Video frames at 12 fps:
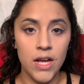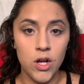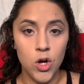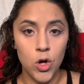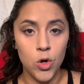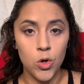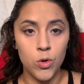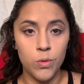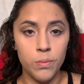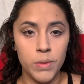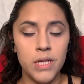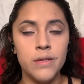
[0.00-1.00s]

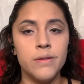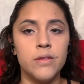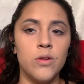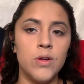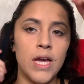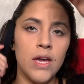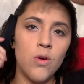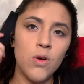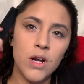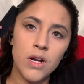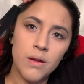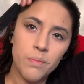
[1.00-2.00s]
comb, okay,
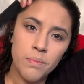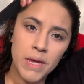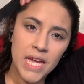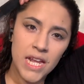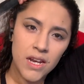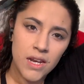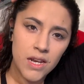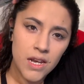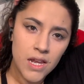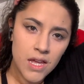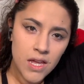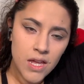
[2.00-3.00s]
or a pin,
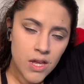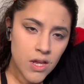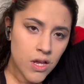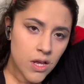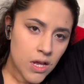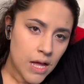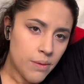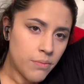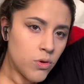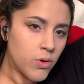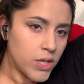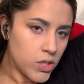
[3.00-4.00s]
I'm
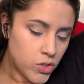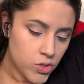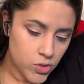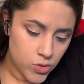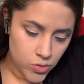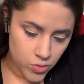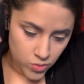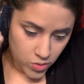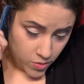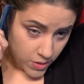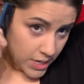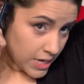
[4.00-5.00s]
going to
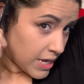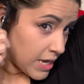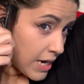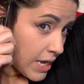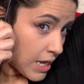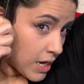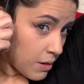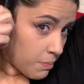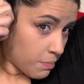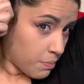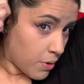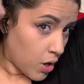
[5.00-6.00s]
go ahead and
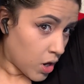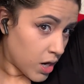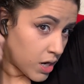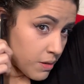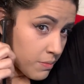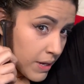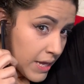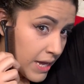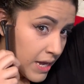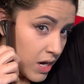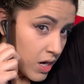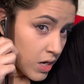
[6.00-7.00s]
part my
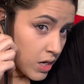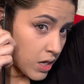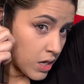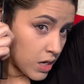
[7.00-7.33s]
hair.